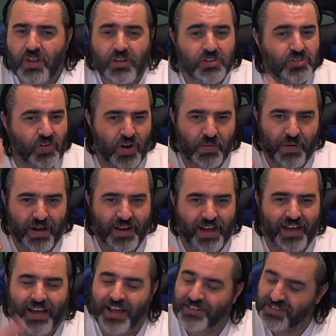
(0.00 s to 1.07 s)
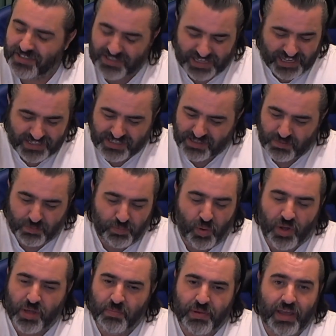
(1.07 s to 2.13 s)
Sorry about that. It's
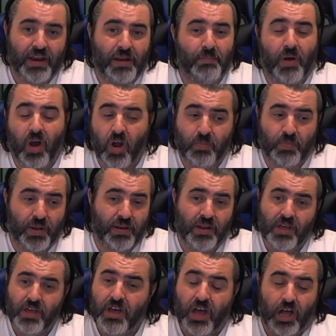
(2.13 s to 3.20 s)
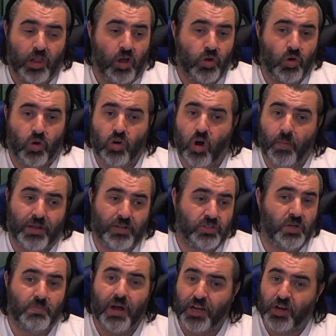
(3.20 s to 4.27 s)
bugging me, and I'm hoping a lot of your comments, you
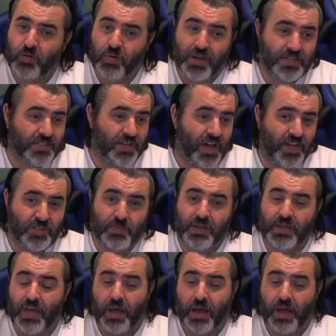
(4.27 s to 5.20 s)
might criticise me.